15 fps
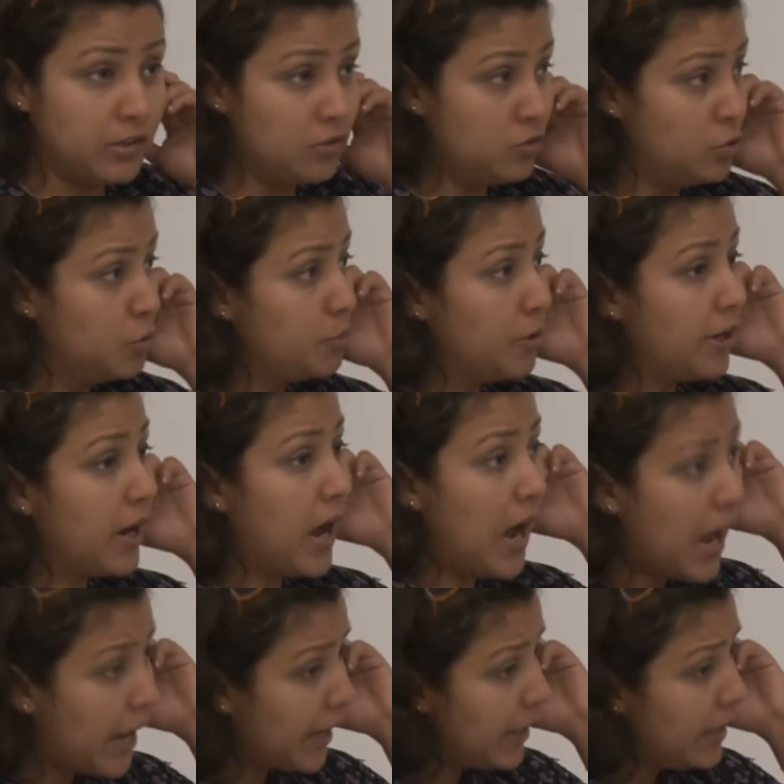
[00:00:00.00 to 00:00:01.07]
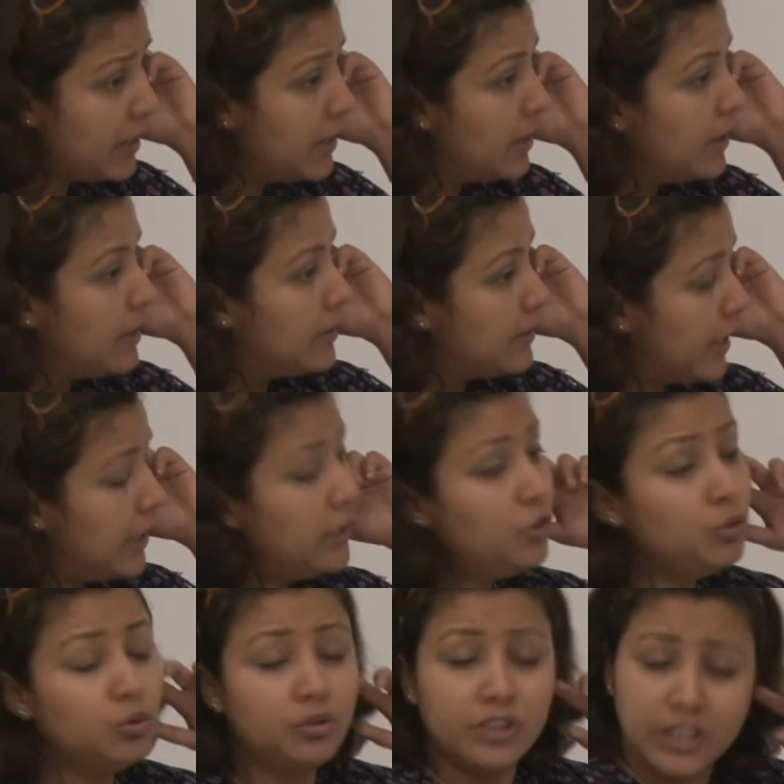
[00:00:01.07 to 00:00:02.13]
is super high, then
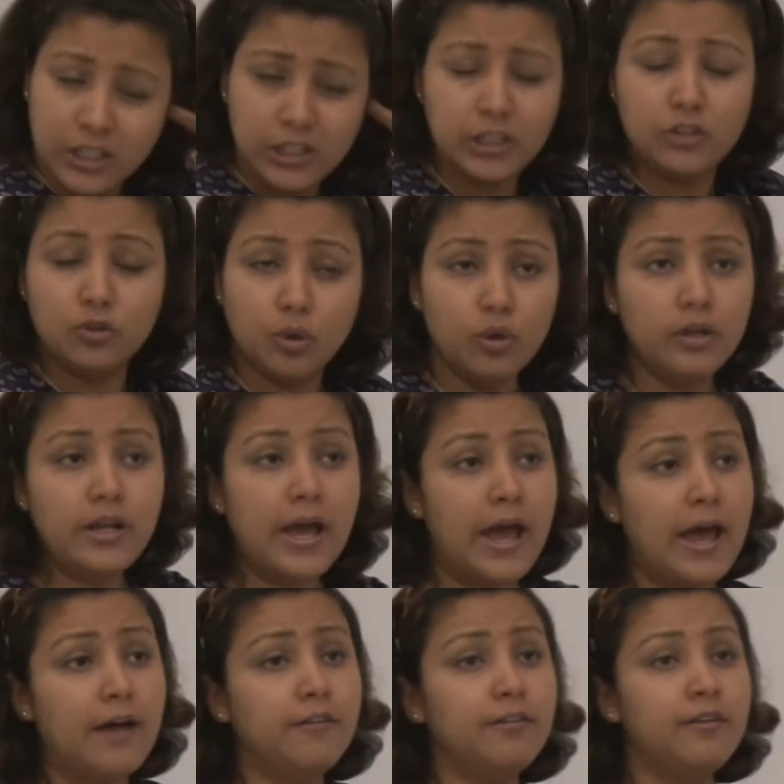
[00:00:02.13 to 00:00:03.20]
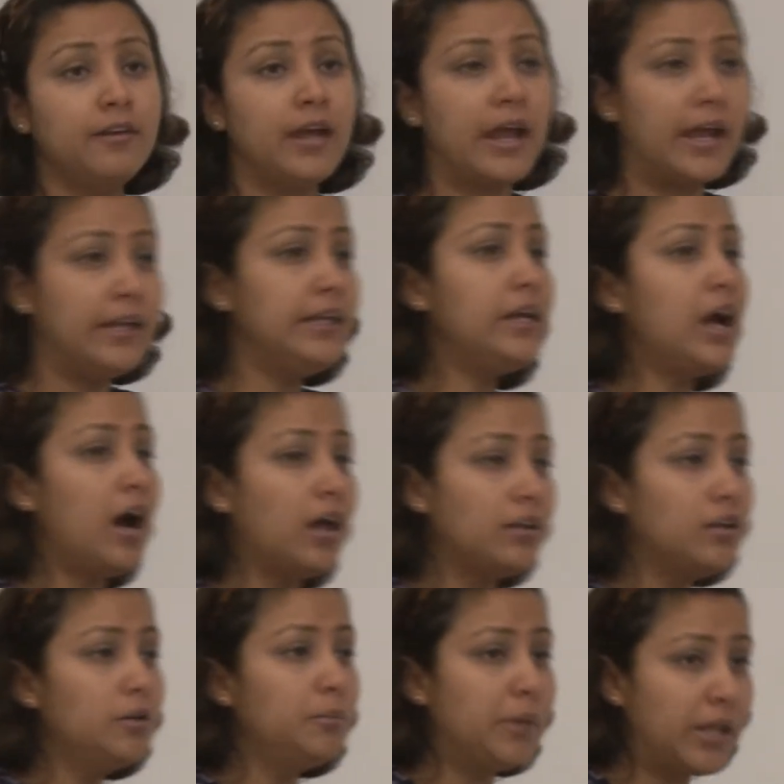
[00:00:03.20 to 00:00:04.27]
you really do not have any
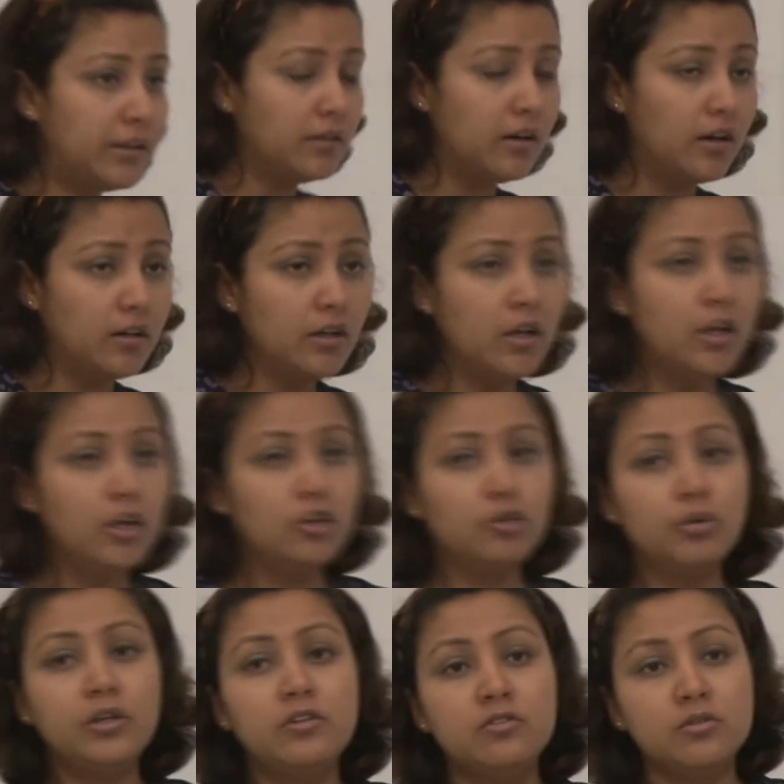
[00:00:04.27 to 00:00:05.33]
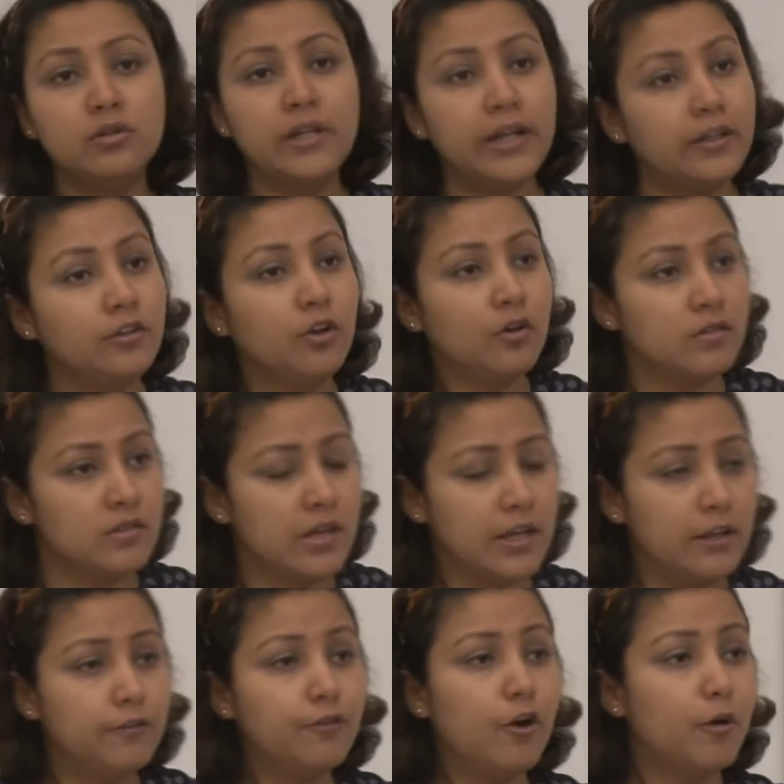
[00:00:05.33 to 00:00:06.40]
other method to insulate
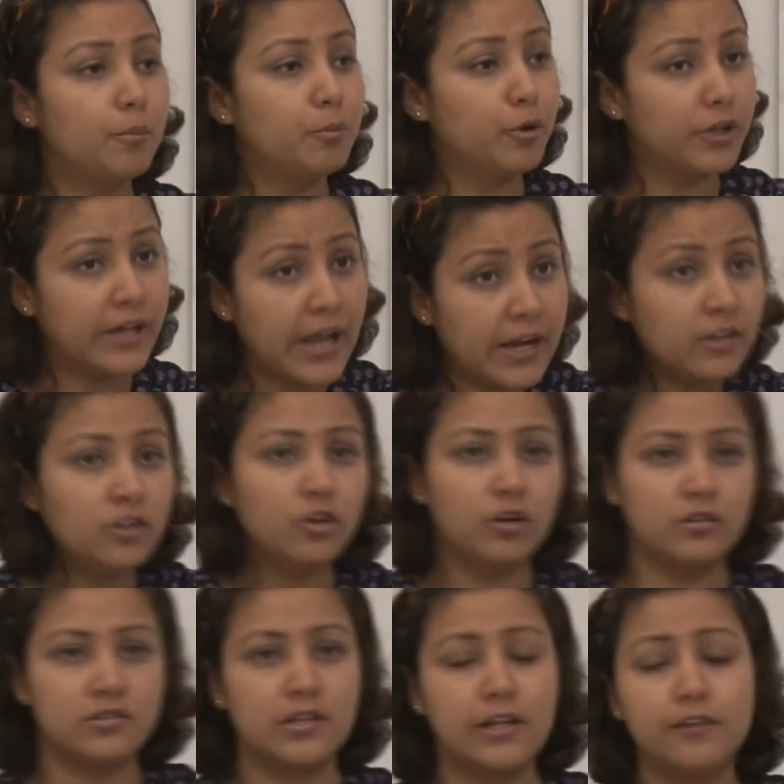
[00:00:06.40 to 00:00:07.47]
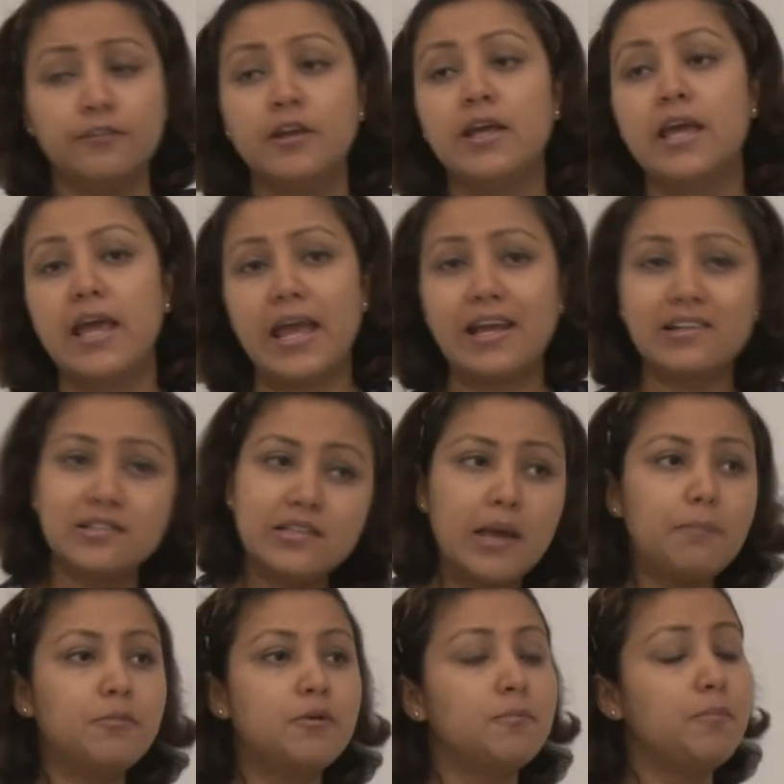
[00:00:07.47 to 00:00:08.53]
yourself or protect yourself
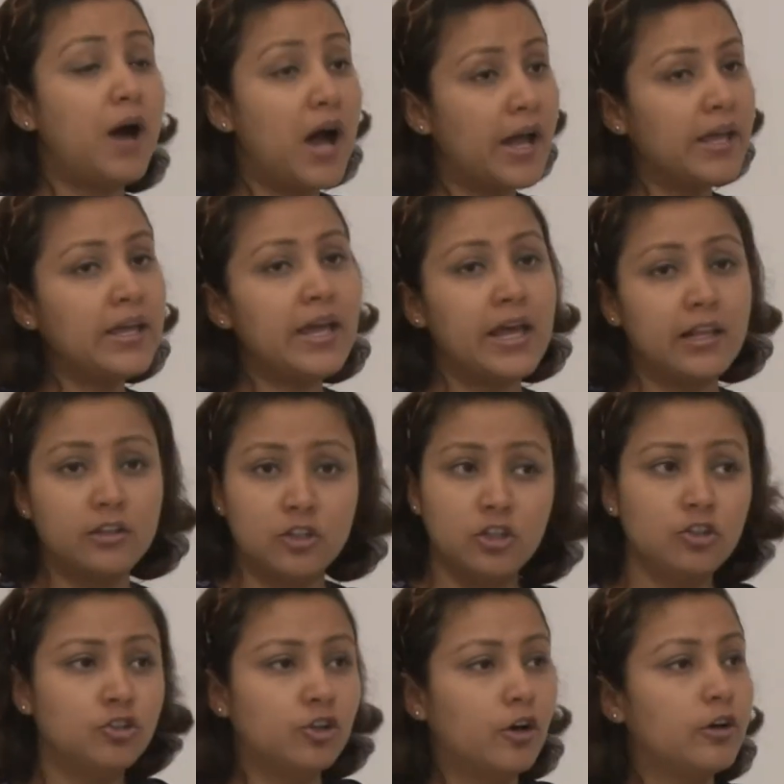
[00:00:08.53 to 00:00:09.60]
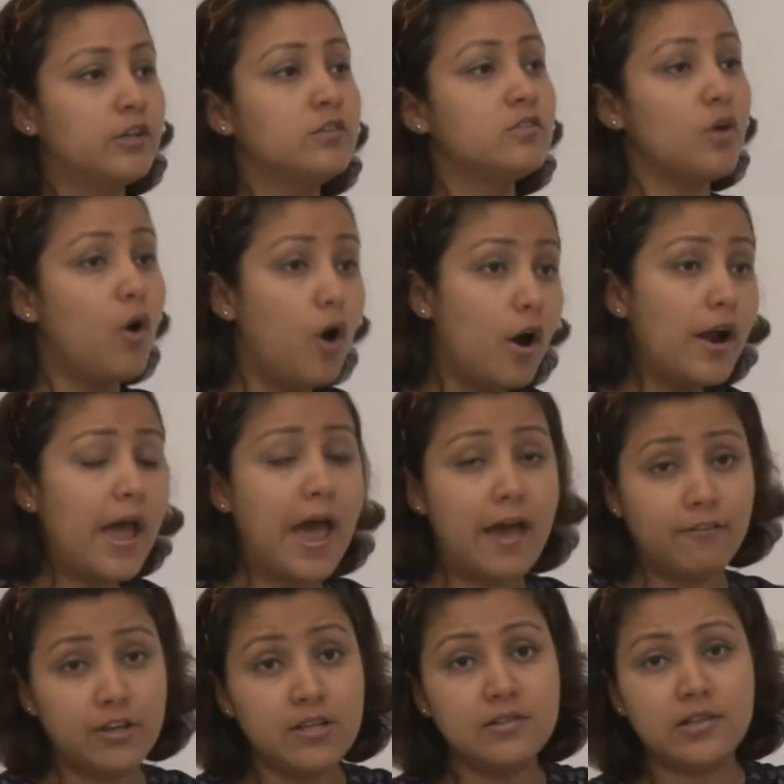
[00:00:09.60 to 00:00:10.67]
except buying health insurance or
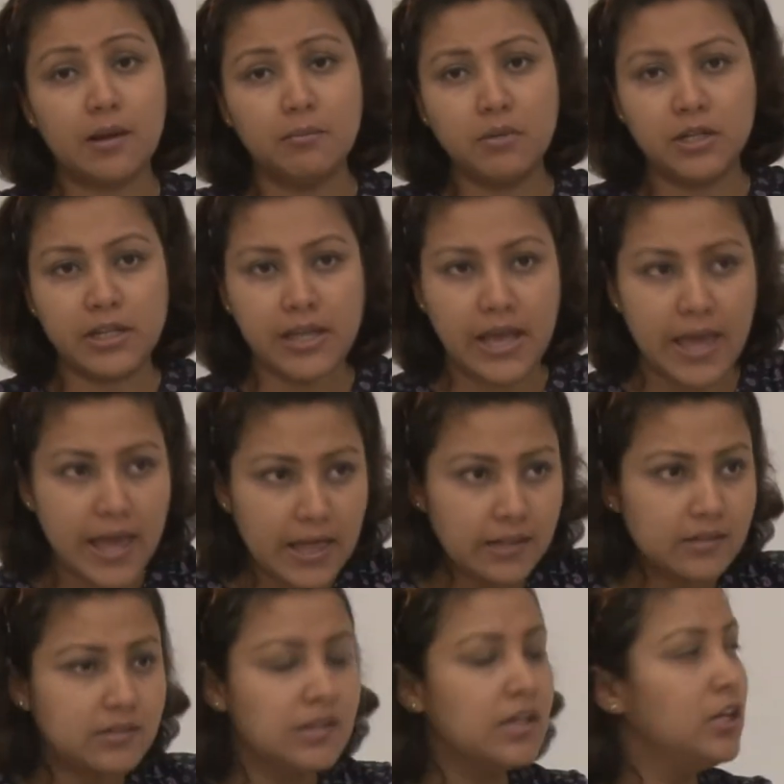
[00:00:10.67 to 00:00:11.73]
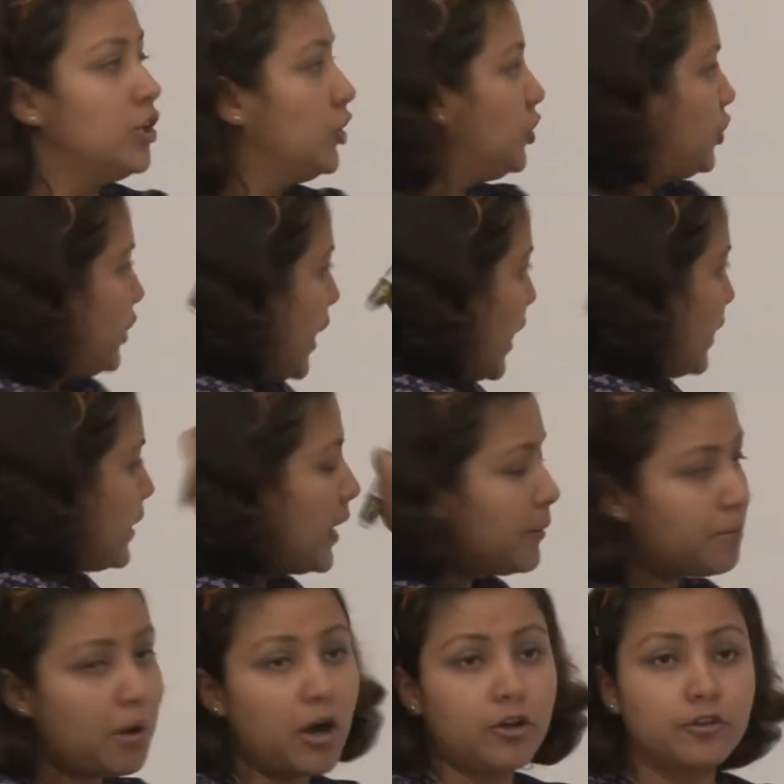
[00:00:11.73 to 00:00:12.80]
having somebody else share
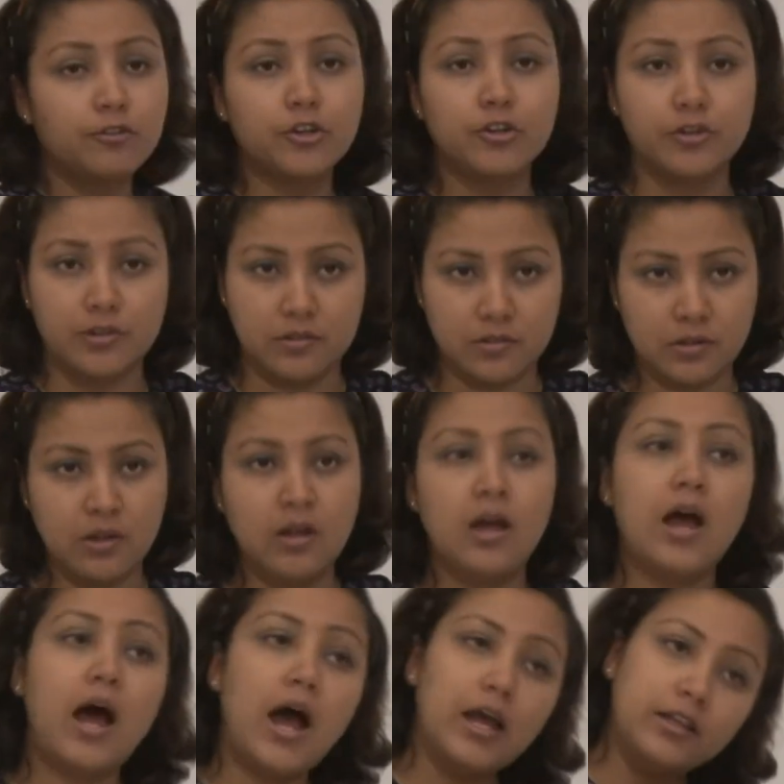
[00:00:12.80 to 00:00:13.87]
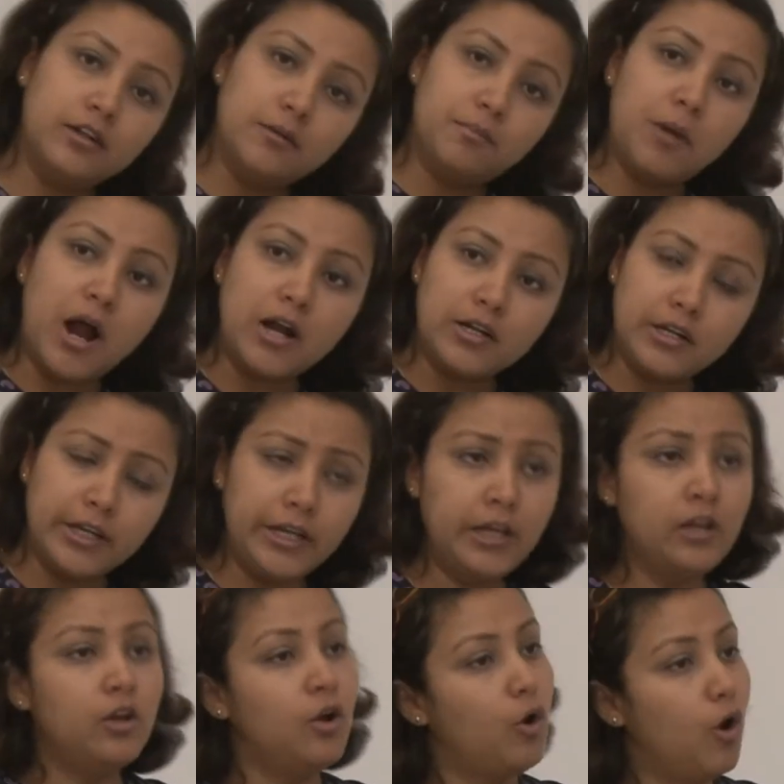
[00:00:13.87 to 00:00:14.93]
that part of the risk either partly
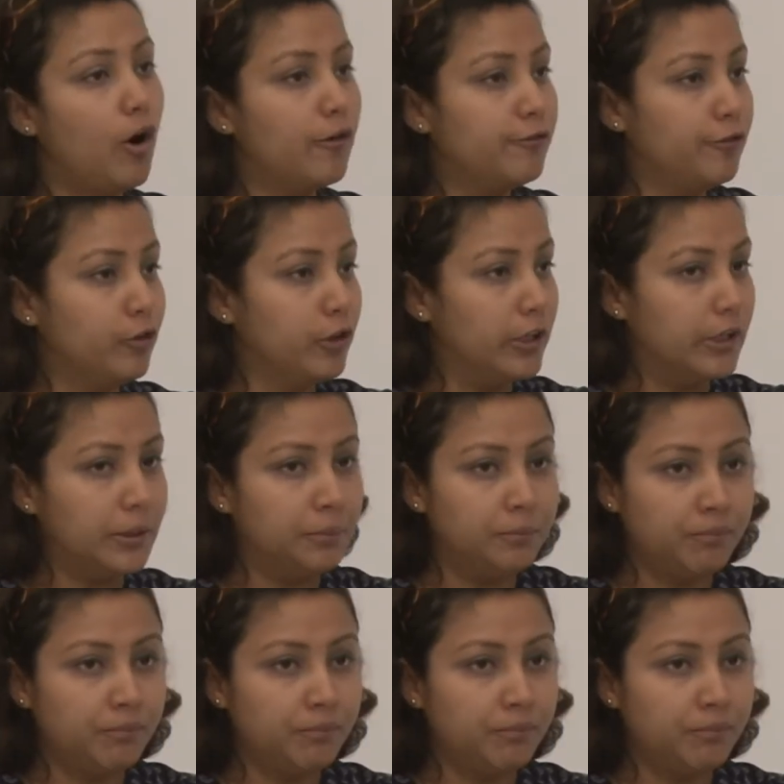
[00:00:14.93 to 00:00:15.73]
or fully,